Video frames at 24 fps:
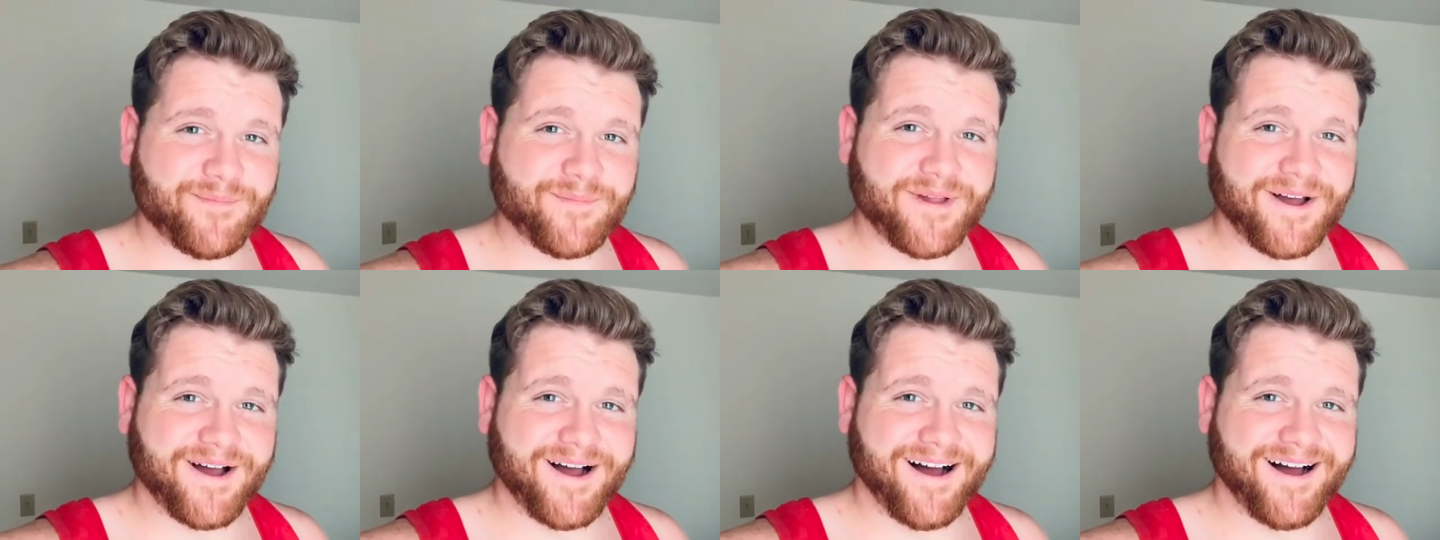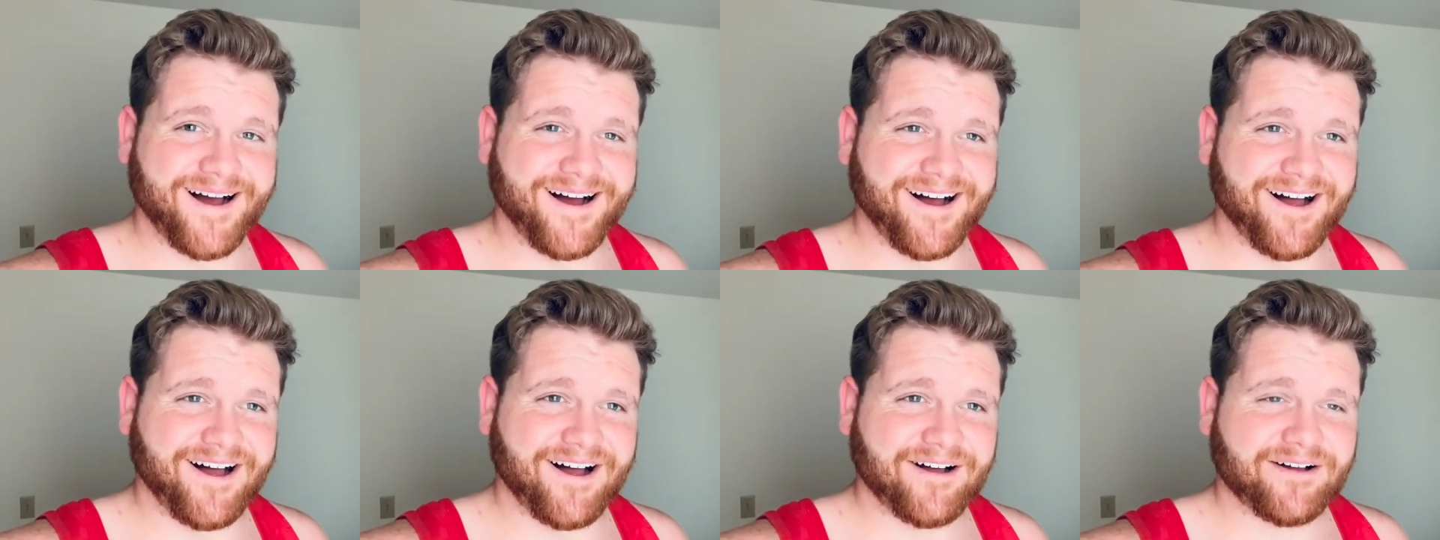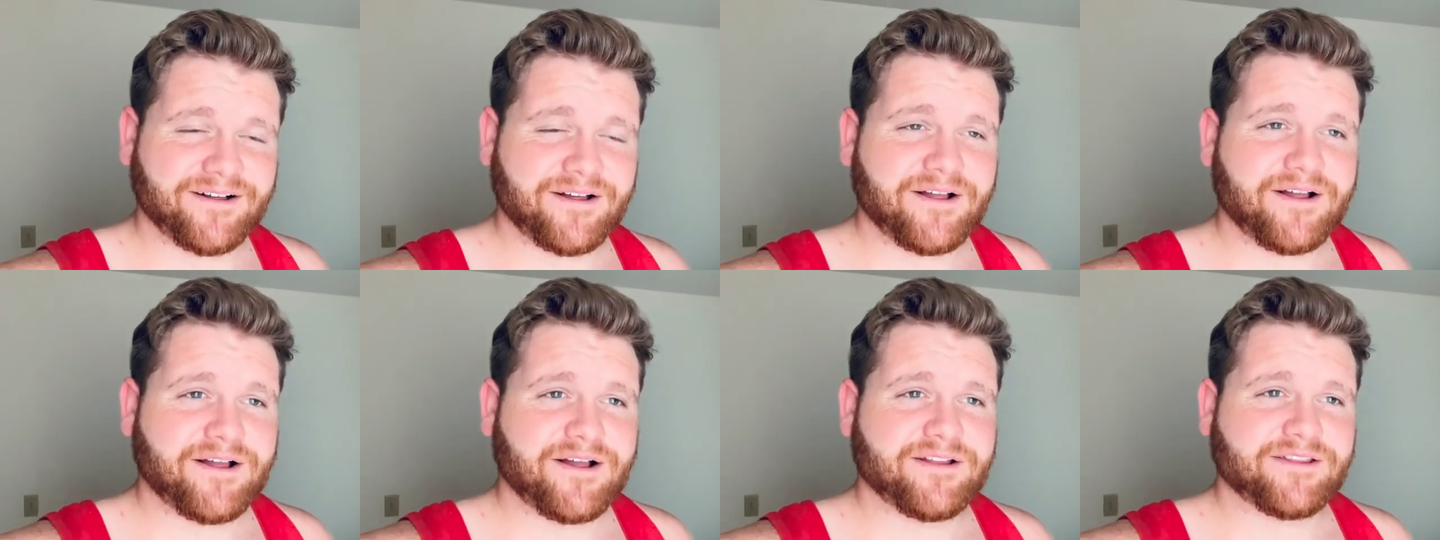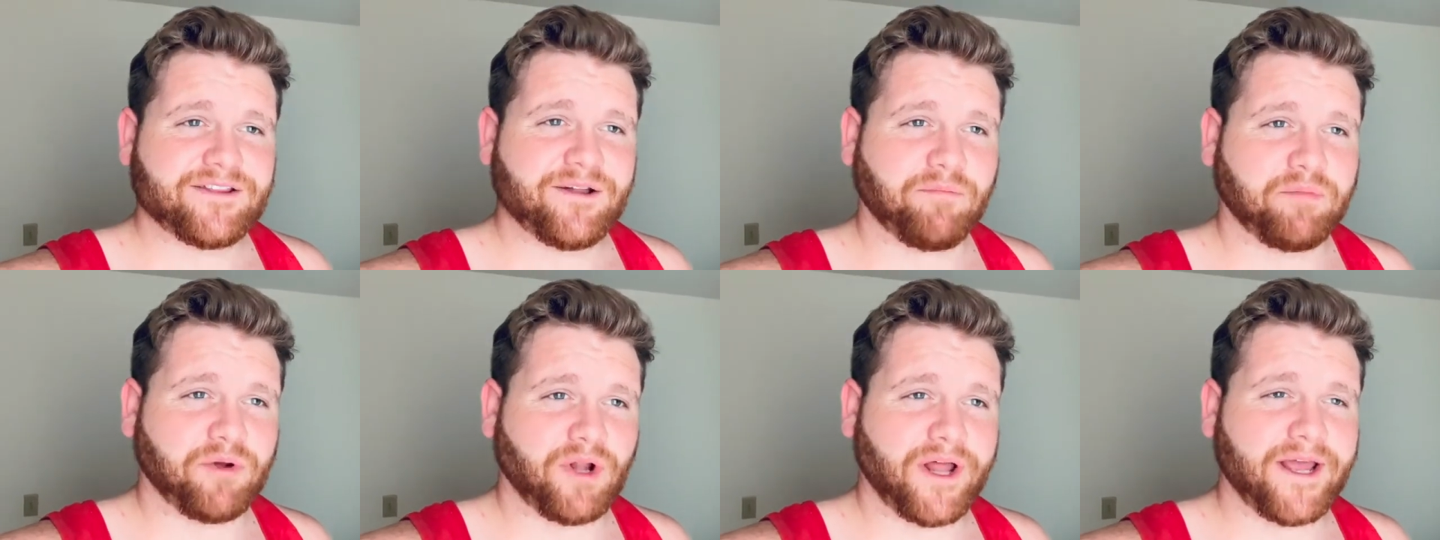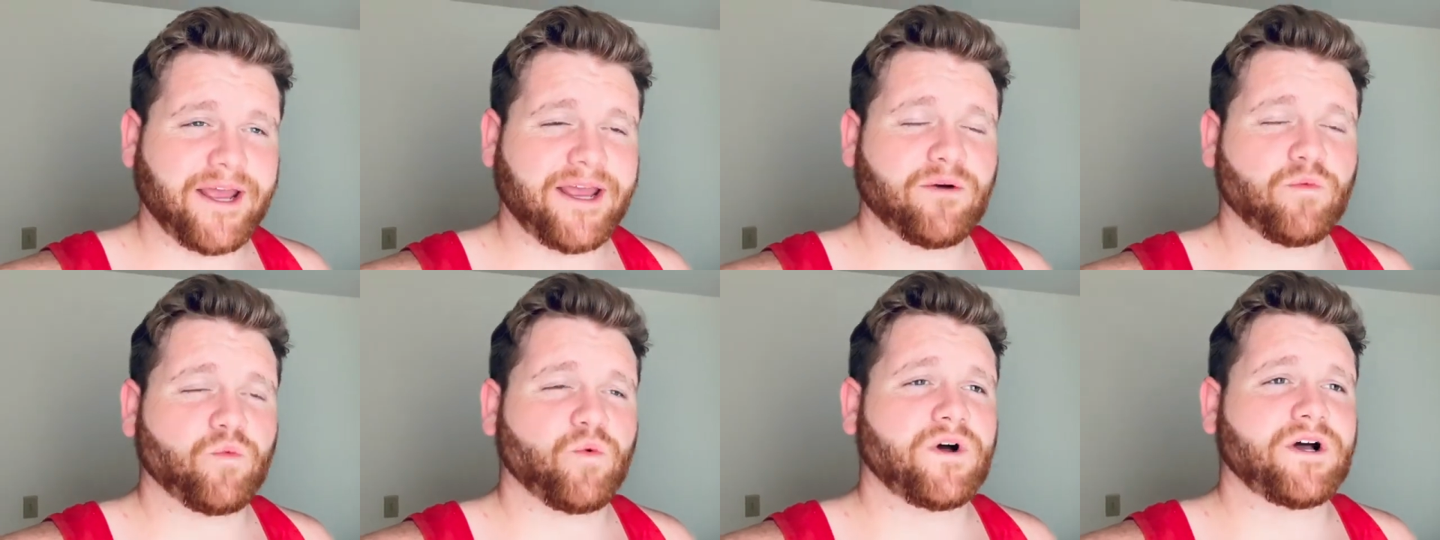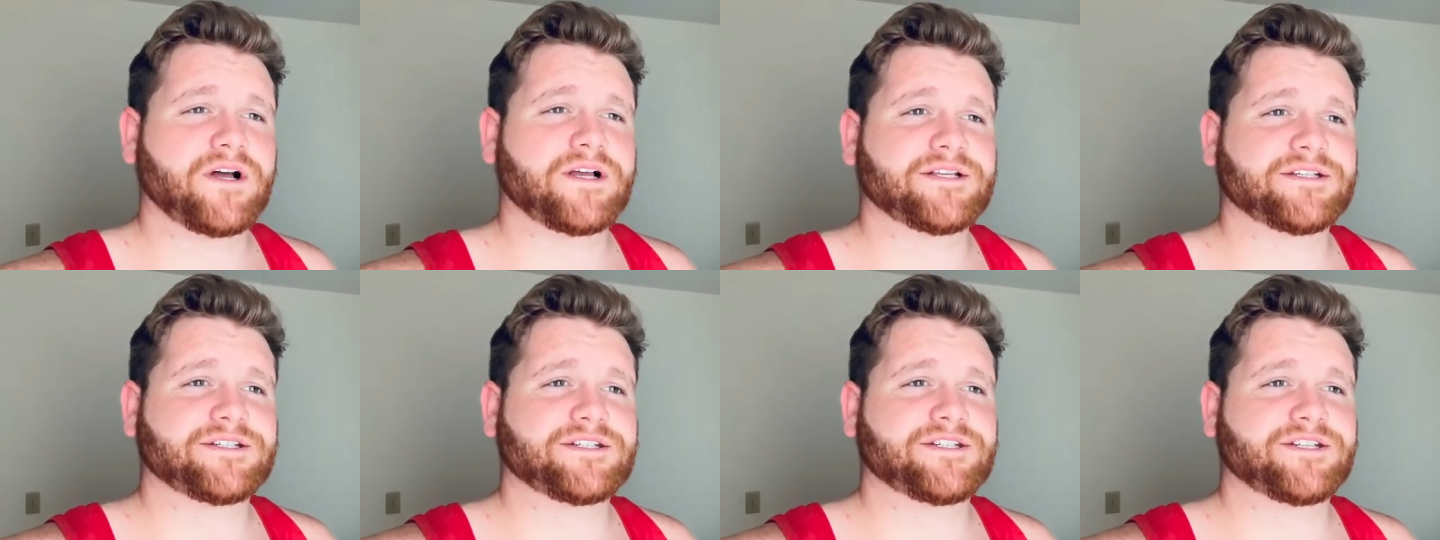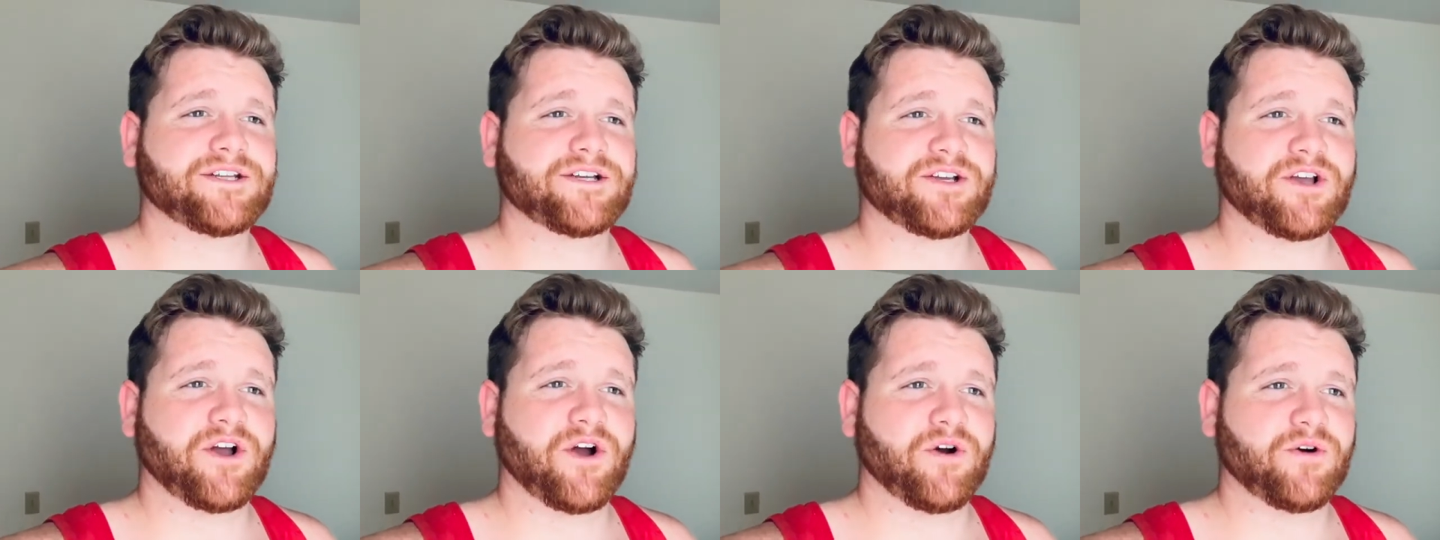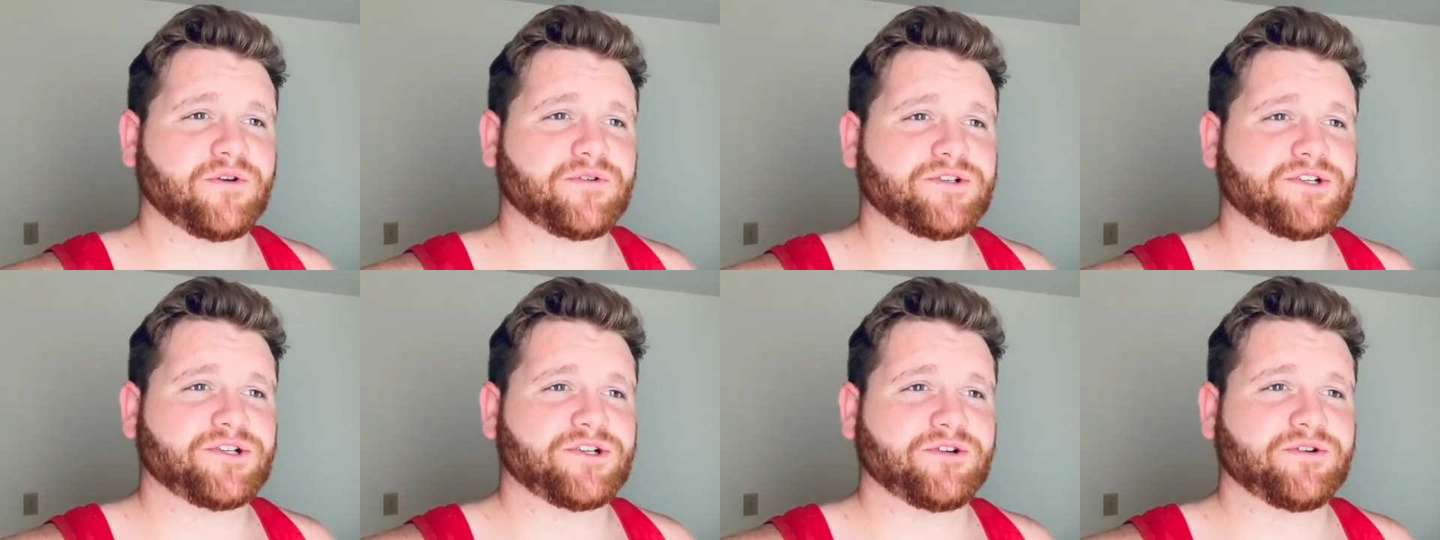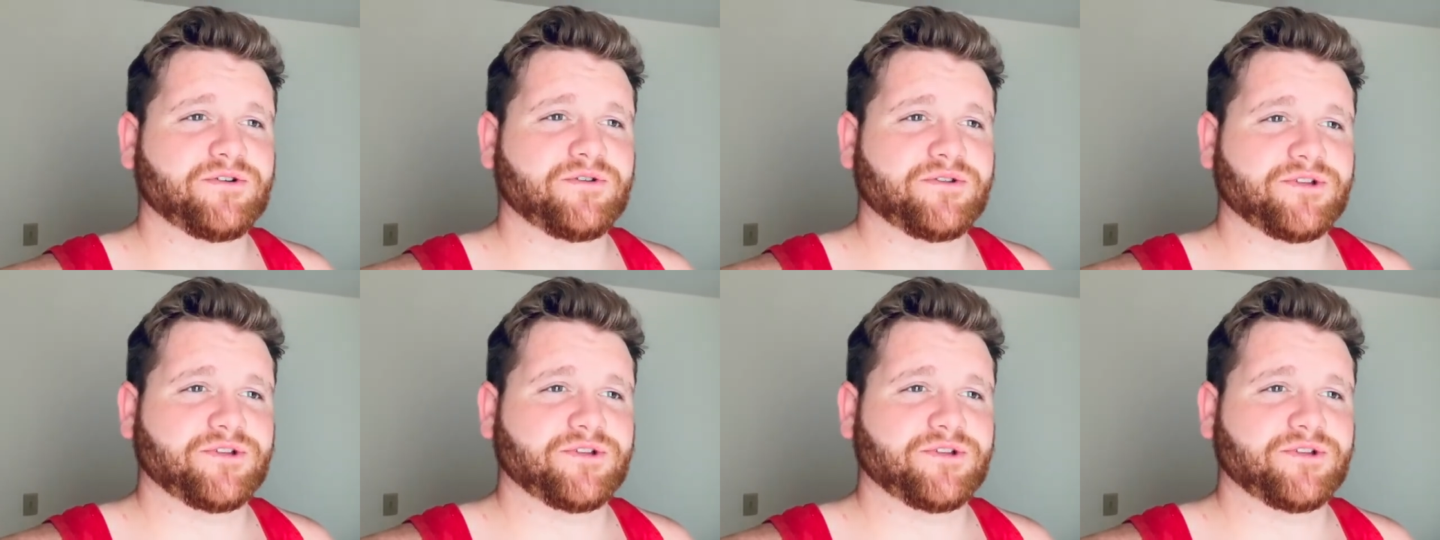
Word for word: Uh, the plan was to go to the